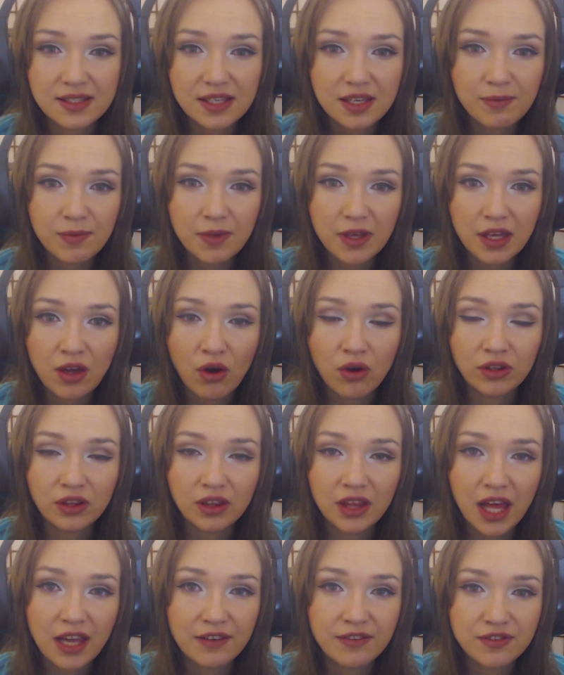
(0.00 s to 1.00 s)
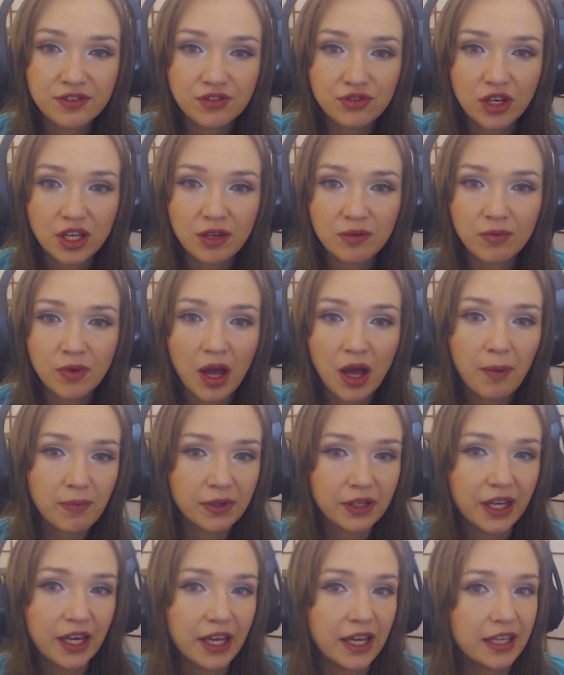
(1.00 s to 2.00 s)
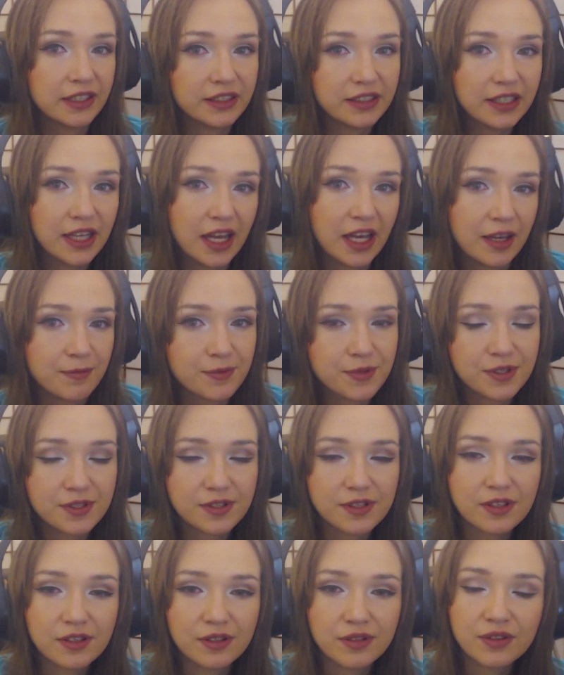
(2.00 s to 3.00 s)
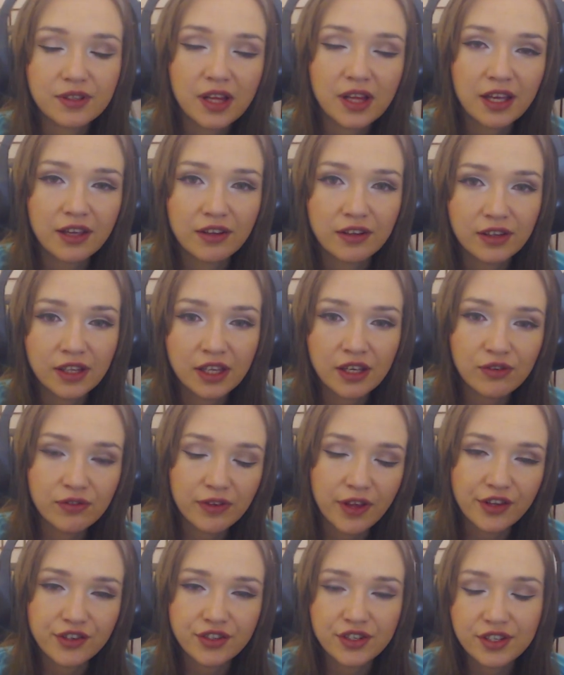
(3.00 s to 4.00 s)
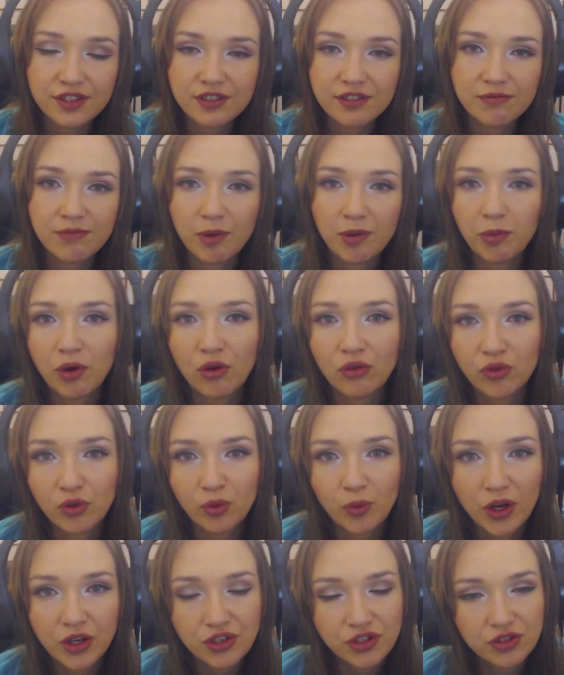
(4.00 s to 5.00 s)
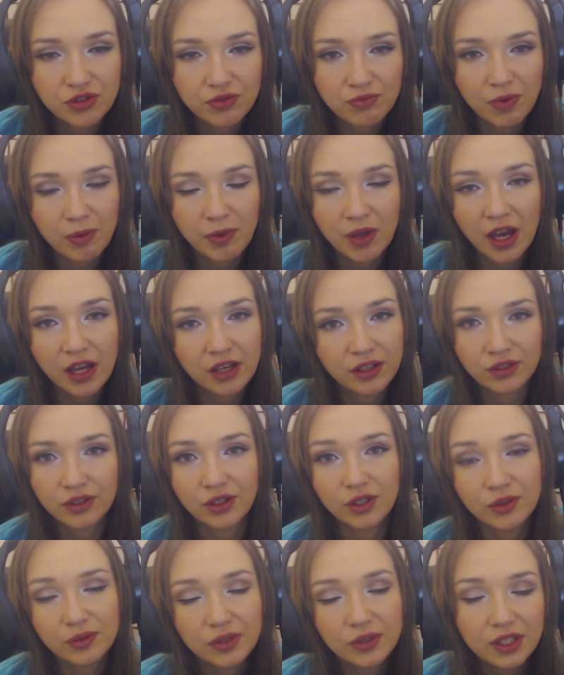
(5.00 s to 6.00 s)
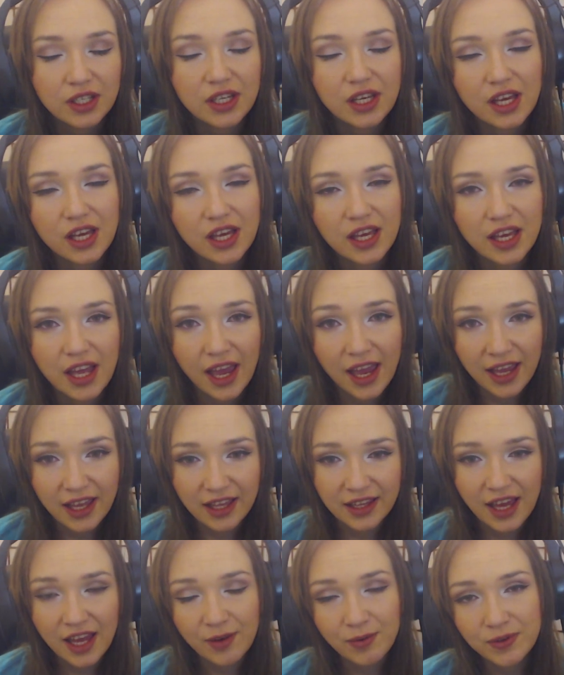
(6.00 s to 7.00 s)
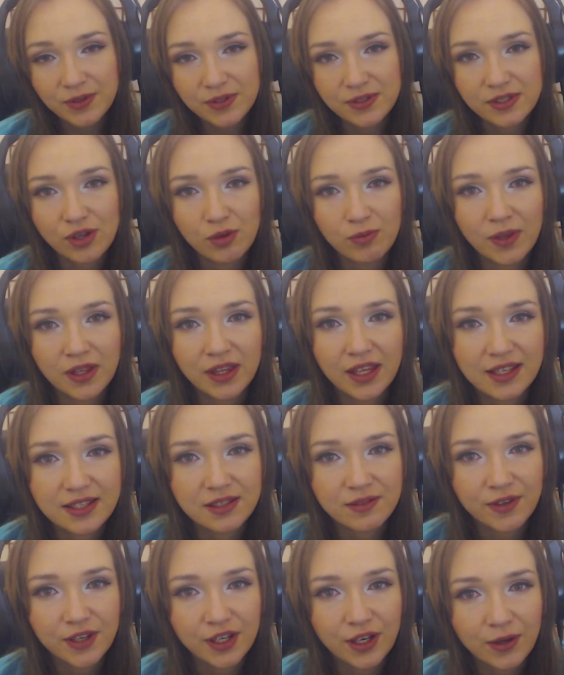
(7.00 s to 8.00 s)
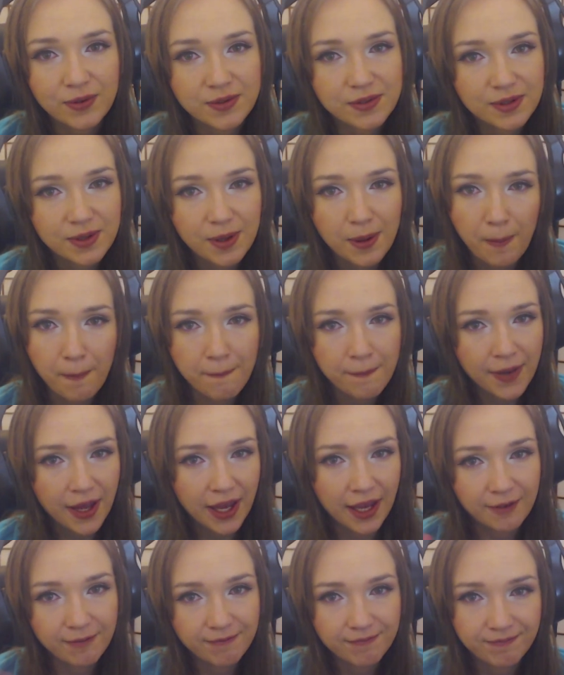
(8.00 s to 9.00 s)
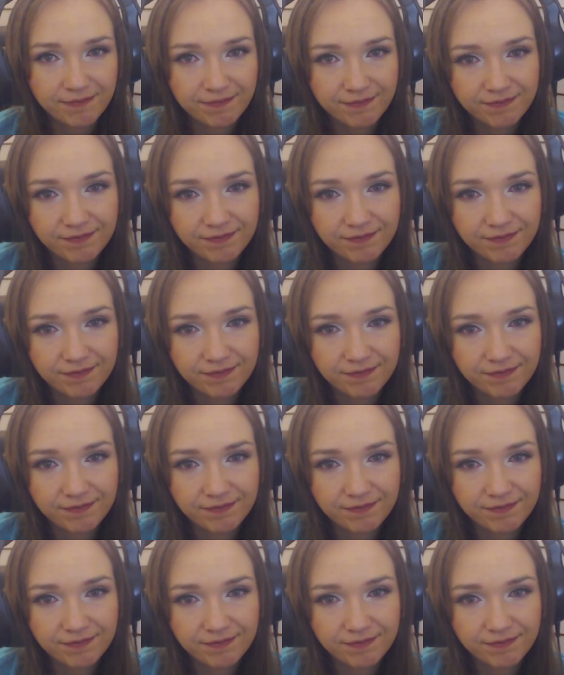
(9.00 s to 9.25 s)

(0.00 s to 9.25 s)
see me on live stream playing games like League of Legends, maybe Overwatch, maybe I don't know. And I will see you in the next videos. Bye.